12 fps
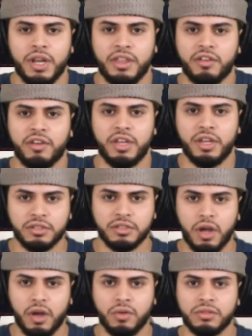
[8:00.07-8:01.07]
23
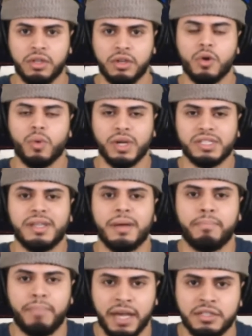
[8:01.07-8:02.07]
years old was
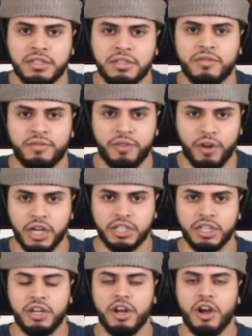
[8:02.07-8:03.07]
the best
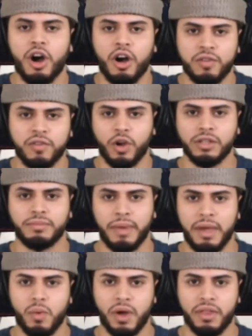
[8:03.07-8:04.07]
version of Floyd
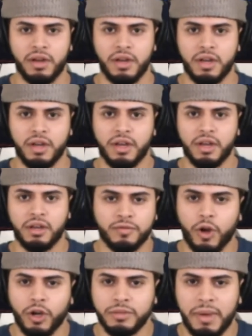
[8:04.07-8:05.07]
Mayweather.
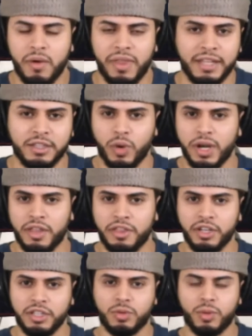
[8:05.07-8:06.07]
Floyd Mayweather at
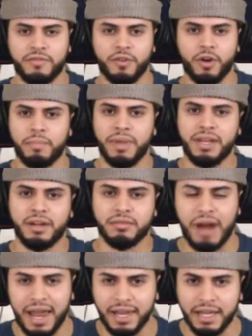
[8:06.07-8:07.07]
23, 24 beat
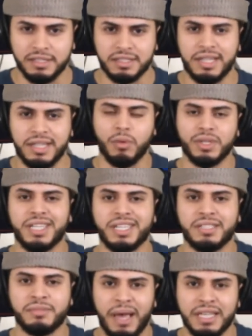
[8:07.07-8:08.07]
Corrales. That was
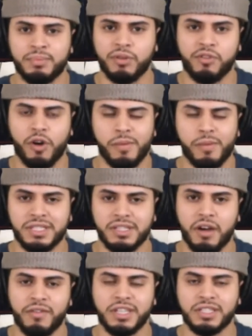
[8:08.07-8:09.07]
his best performance
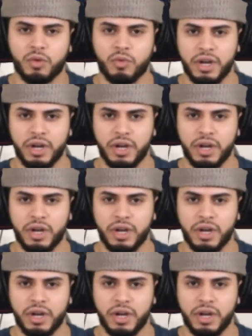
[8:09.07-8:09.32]
of his